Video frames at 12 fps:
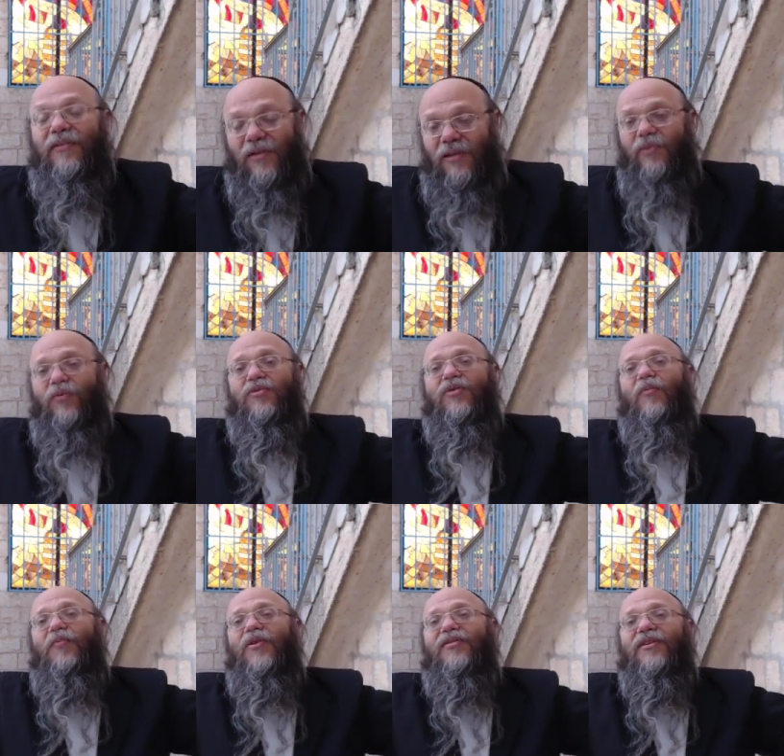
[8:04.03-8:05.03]
that it was all
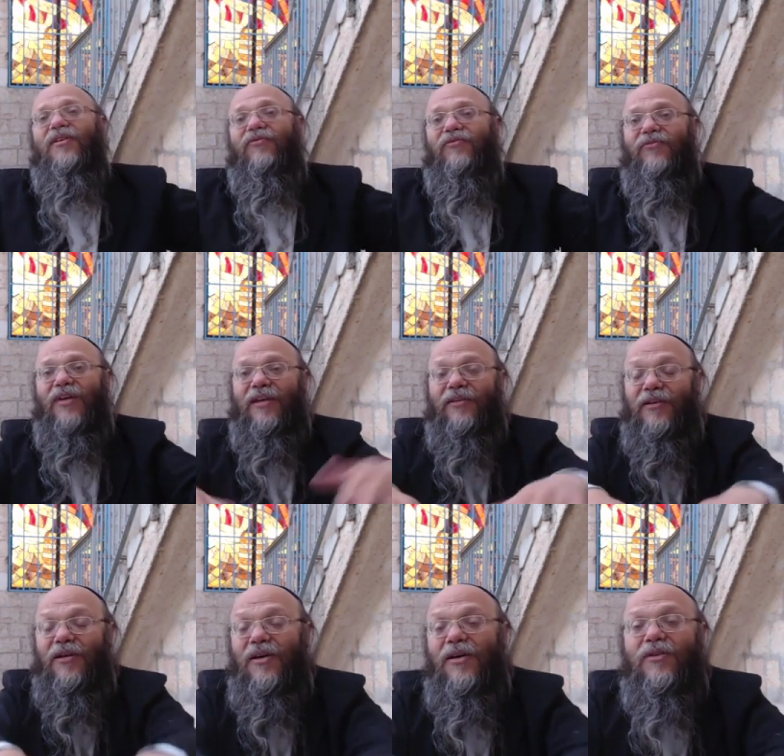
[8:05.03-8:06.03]
positive, right?
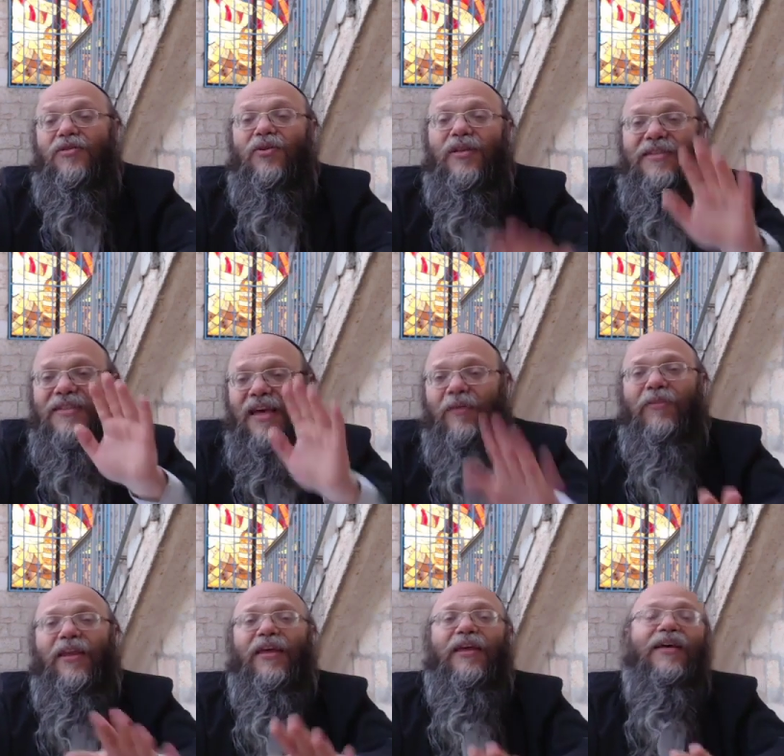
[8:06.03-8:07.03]
So the same
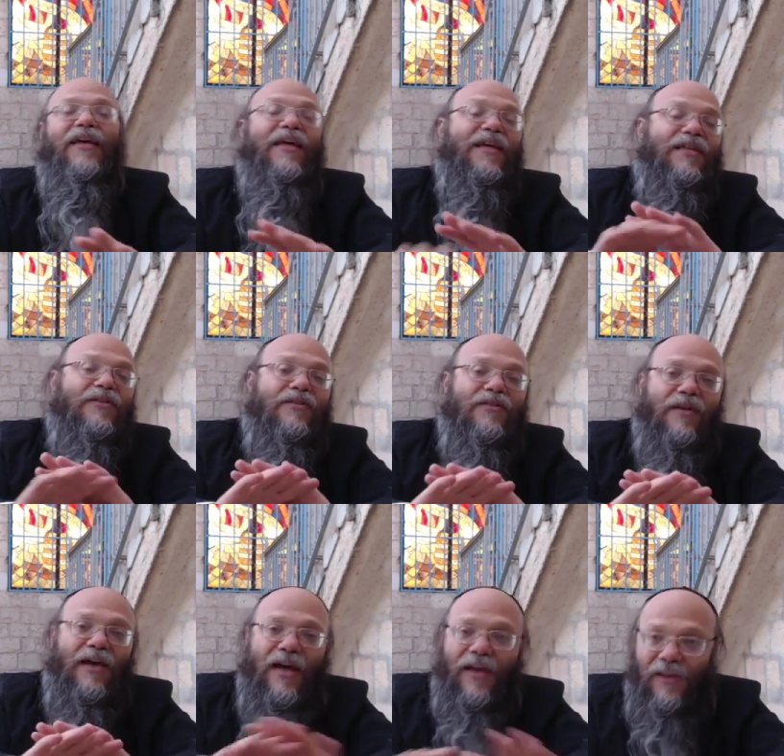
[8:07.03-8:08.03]
thing is
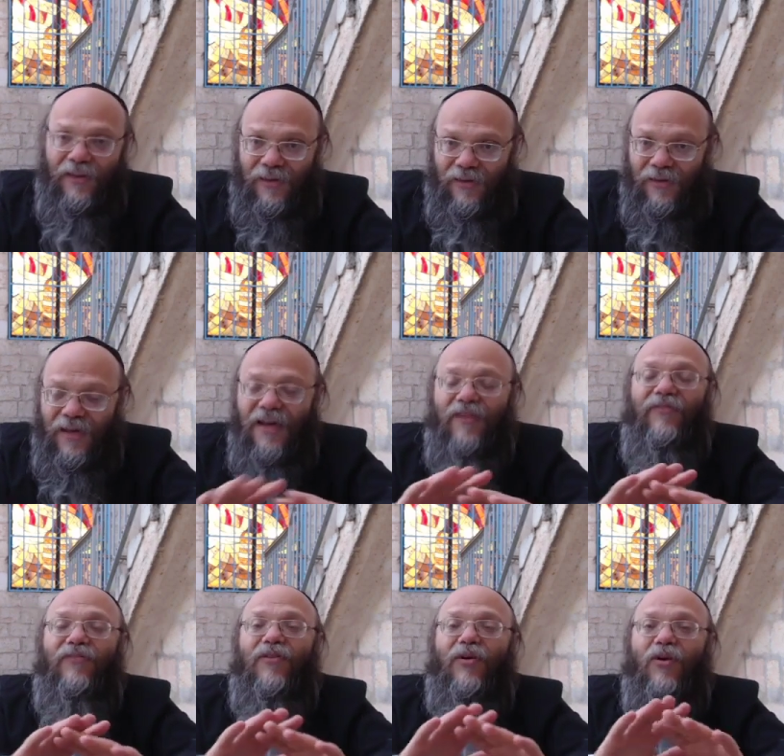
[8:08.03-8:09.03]
anything.
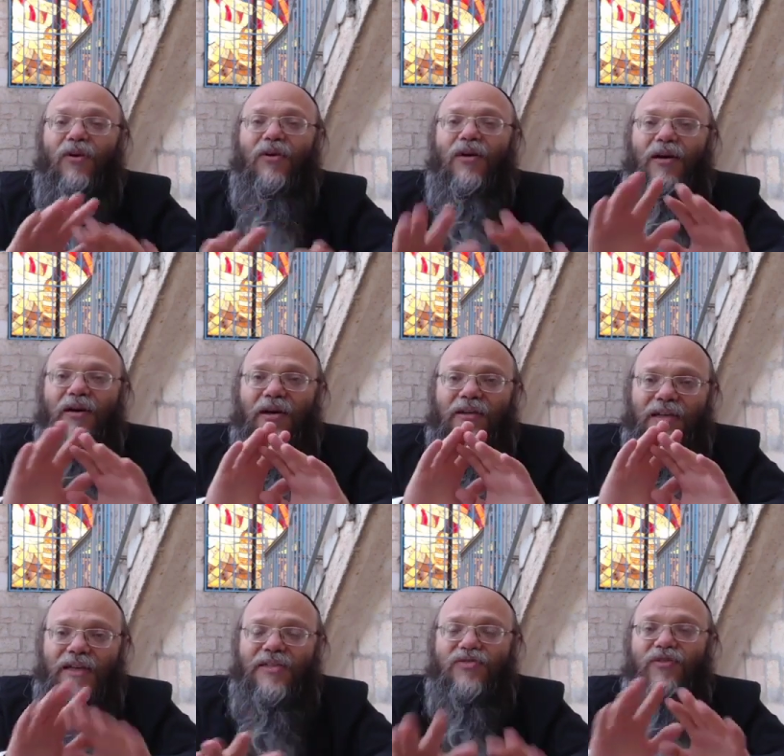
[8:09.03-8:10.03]
All the
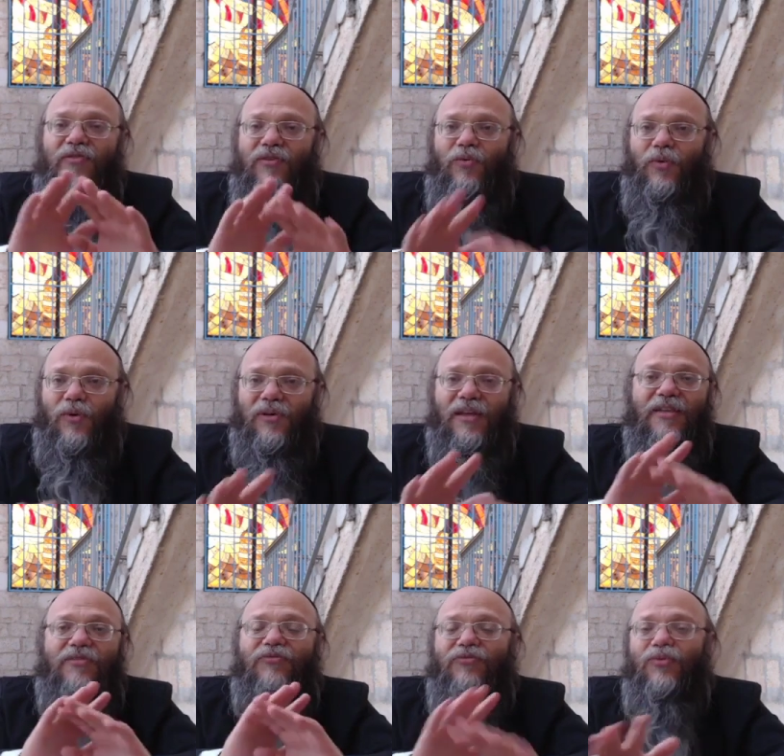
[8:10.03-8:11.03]
history of the world
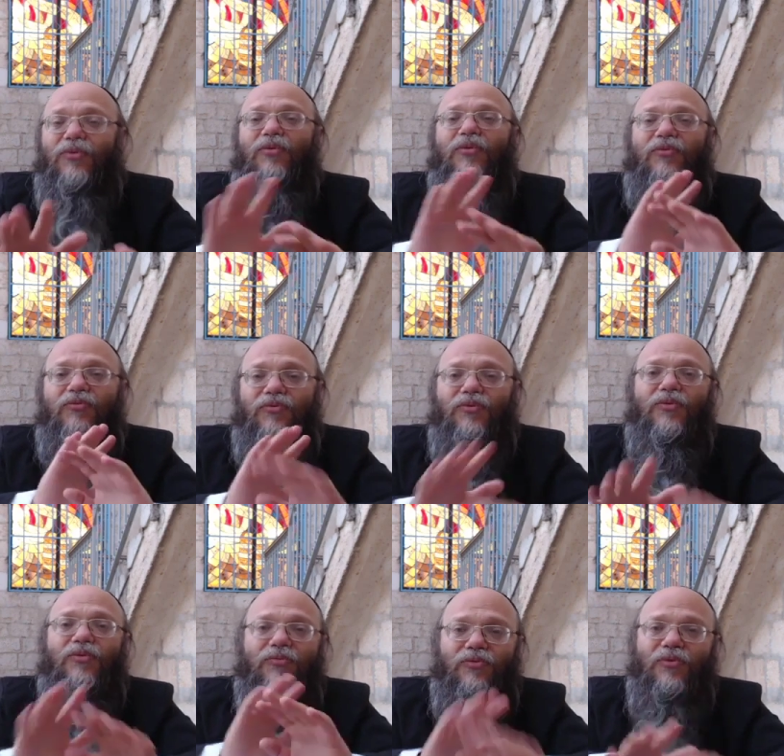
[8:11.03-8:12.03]
is full
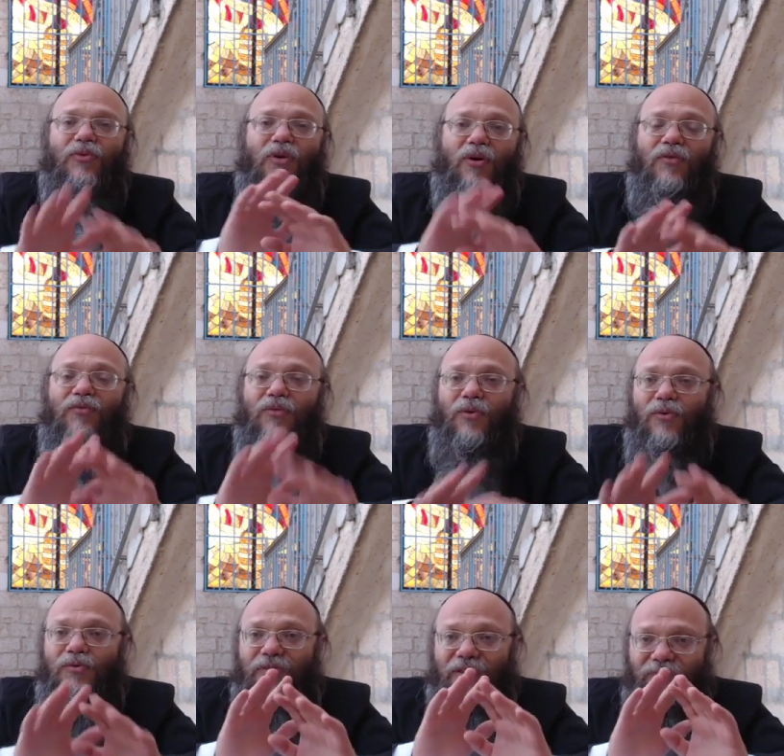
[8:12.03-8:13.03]
of
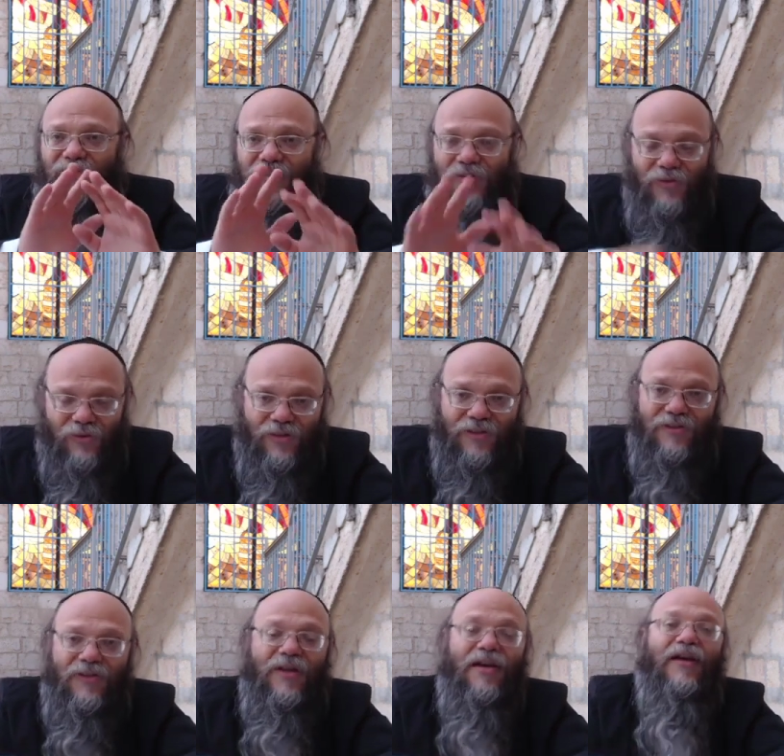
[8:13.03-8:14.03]
those different stories,
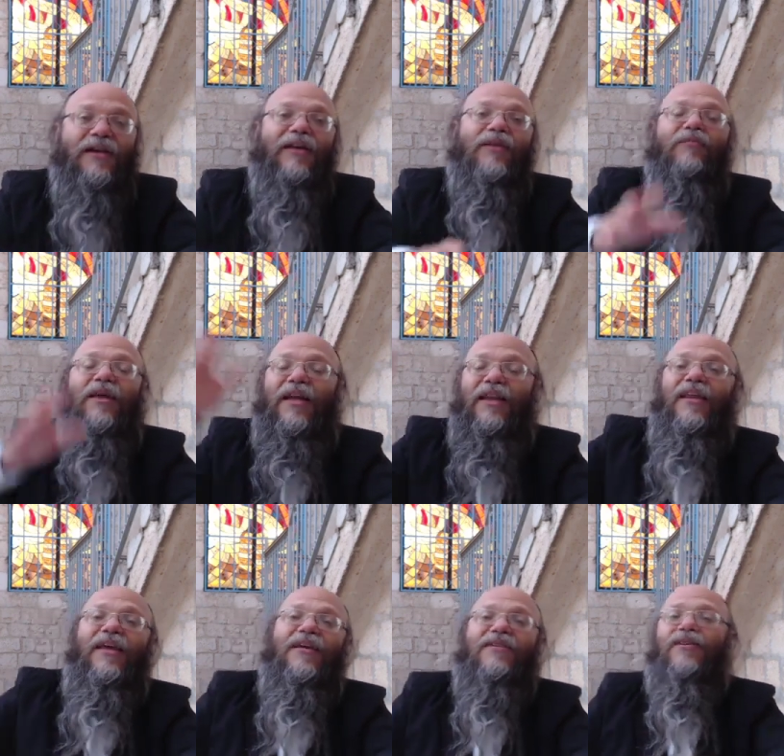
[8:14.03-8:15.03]
that many
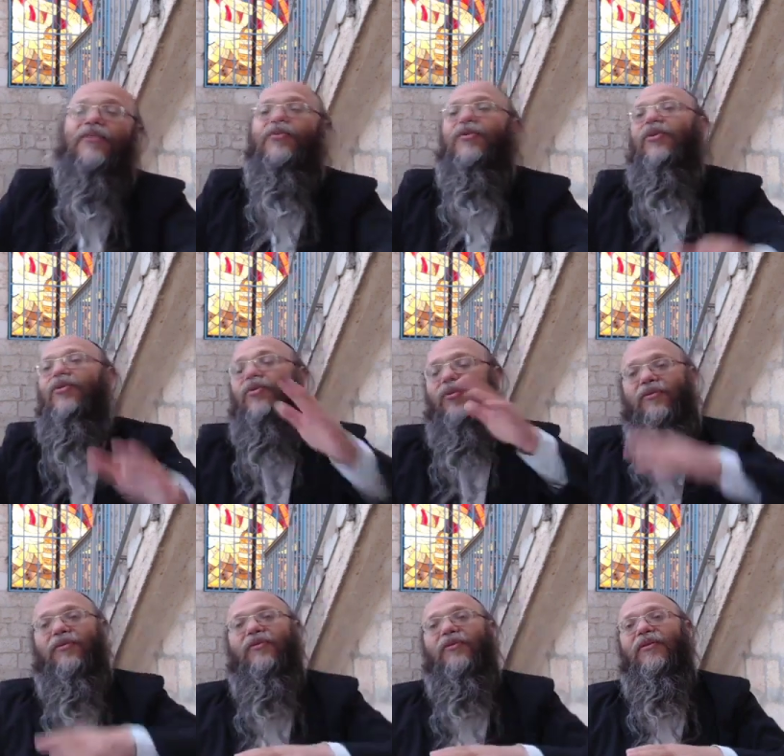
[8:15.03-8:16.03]
things that were
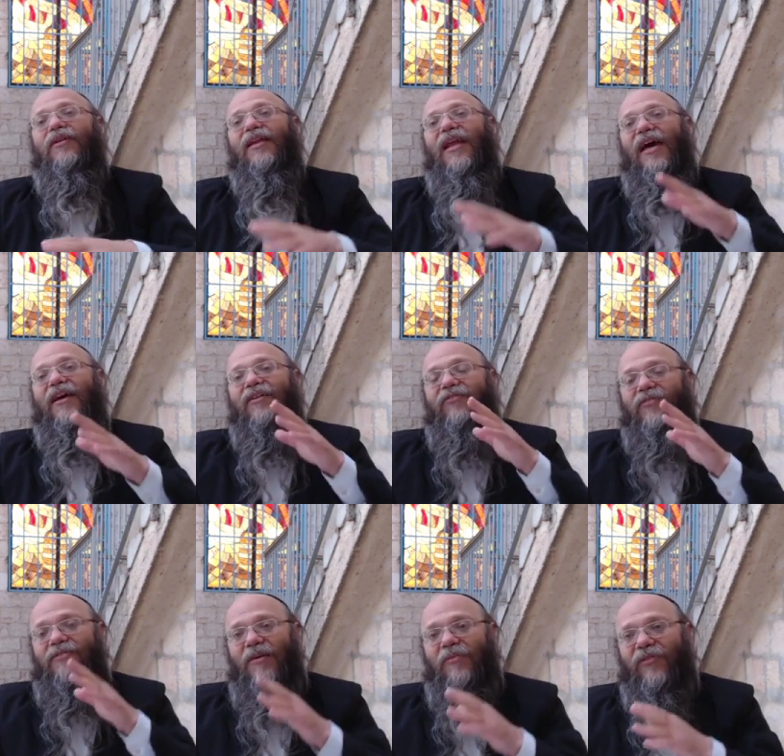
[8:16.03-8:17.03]
looked like
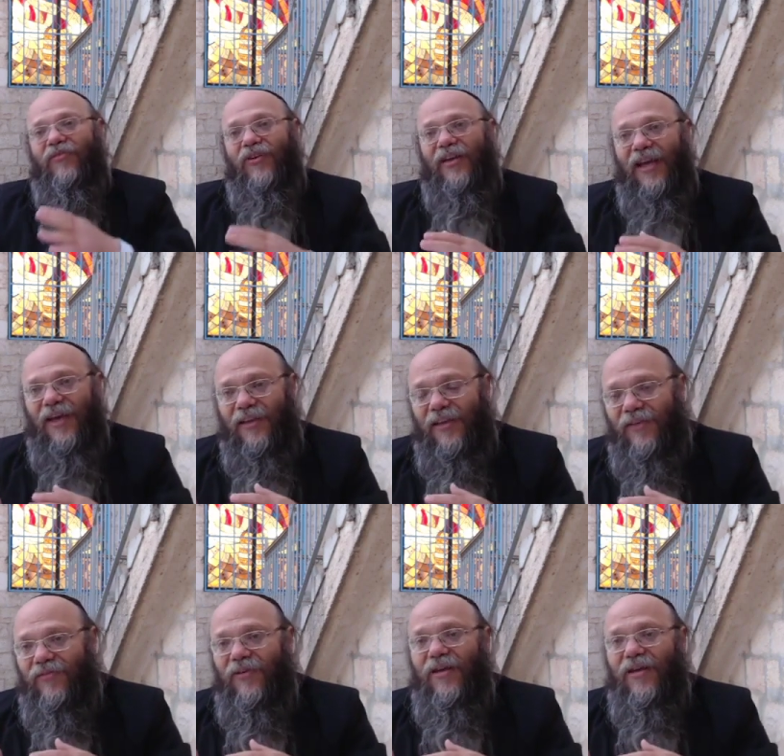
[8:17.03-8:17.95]
something very negative,